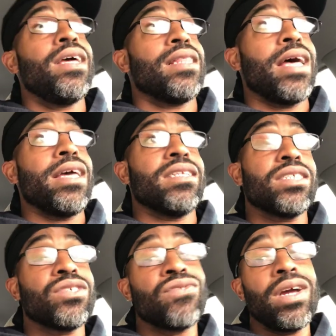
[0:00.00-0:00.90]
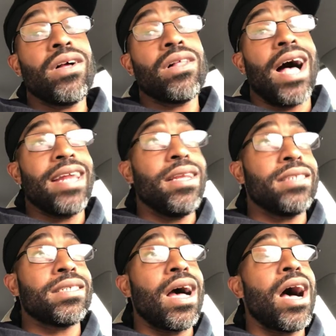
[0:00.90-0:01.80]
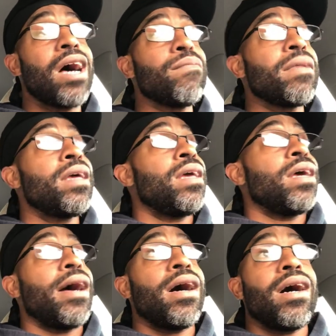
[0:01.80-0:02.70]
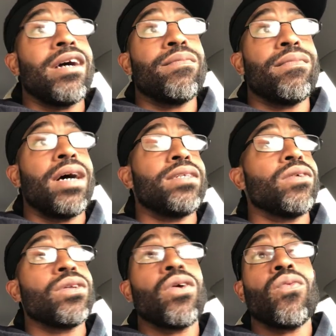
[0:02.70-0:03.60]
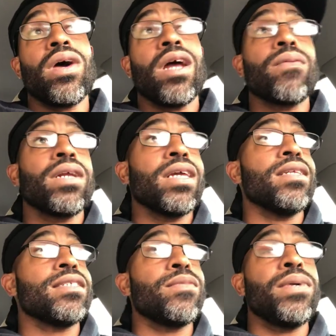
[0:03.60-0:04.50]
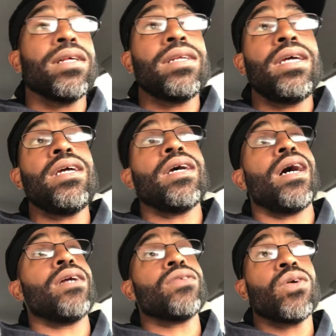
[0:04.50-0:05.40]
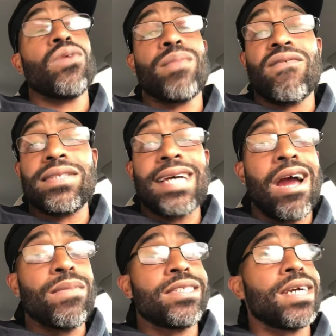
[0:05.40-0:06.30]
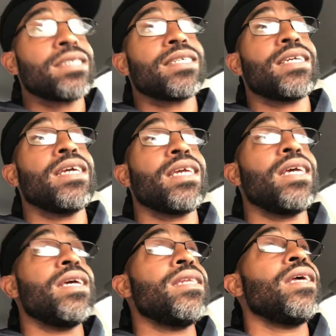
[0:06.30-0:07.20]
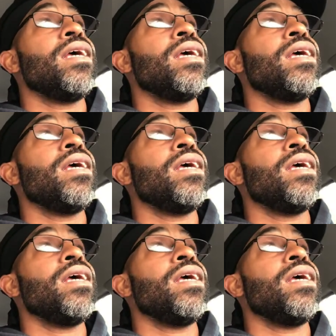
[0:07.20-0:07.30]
Like, this is real. I need a job. I don't know when I'm going to get disability. I don't know when my retirement check's going to kick in.